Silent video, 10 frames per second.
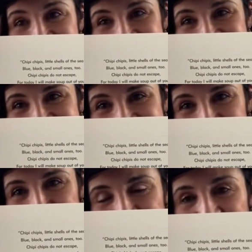
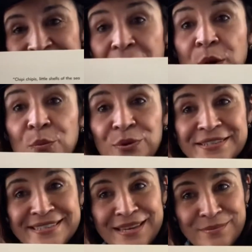escapar,
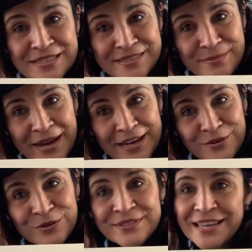pues de mis
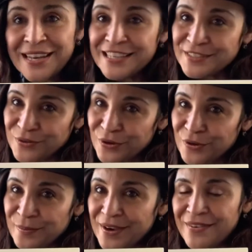manos a la
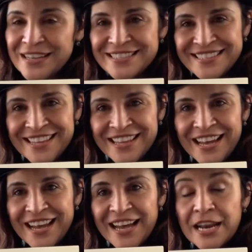sopa vas a
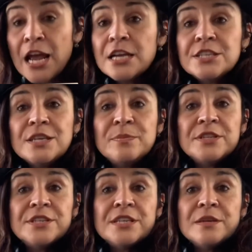dar. Chipi
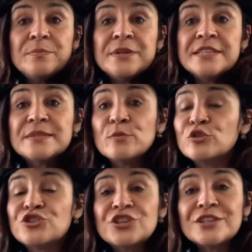Chipis, small
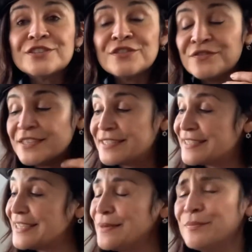shells of the
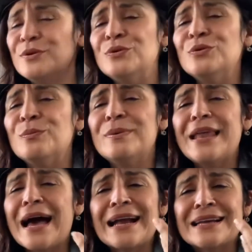sea, blue,
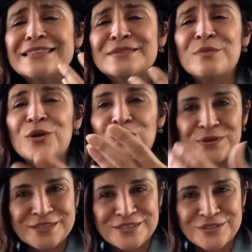black, and small
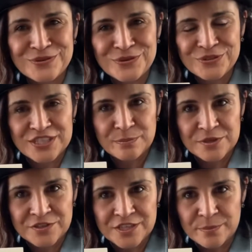ones too. Chipi
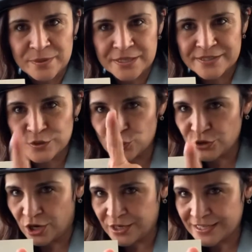Chipis, do
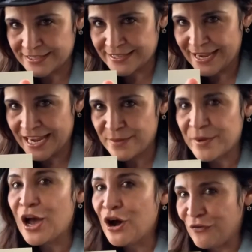not escape,
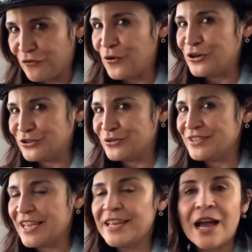for
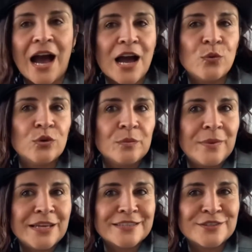today I will
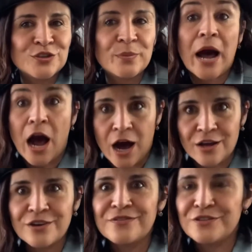make soup out
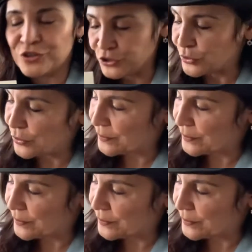of you.